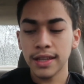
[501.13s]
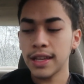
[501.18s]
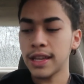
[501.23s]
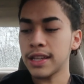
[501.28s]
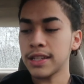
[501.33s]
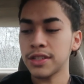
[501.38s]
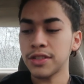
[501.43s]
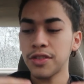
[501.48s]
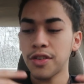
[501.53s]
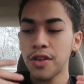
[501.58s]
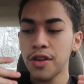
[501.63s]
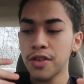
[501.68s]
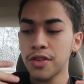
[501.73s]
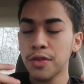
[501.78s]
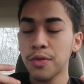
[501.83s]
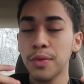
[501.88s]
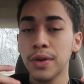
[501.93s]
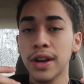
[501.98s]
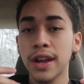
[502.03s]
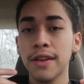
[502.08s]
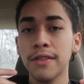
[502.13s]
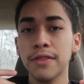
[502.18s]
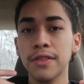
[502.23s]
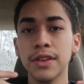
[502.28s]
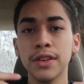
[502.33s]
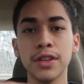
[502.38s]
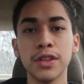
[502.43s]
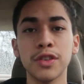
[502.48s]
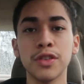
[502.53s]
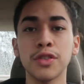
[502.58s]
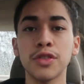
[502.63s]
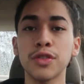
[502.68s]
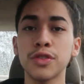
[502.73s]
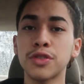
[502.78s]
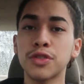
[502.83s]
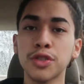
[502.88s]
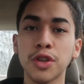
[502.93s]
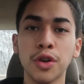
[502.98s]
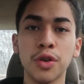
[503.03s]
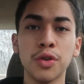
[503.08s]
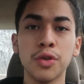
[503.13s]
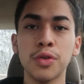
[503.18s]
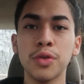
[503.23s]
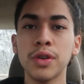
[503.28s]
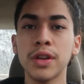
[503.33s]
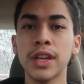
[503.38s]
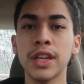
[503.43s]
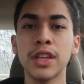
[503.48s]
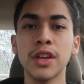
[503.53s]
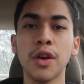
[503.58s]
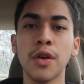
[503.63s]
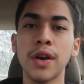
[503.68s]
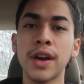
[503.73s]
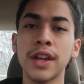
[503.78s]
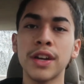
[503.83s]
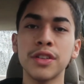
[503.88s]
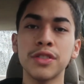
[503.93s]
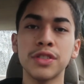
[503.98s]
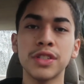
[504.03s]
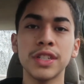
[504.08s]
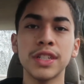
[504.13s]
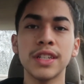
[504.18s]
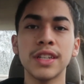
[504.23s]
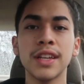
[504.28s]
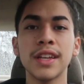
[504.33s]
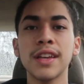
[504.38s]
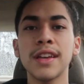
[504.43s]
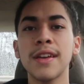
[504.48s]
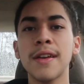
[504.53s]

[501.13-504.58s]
is gone or whatever, your soul and your energy,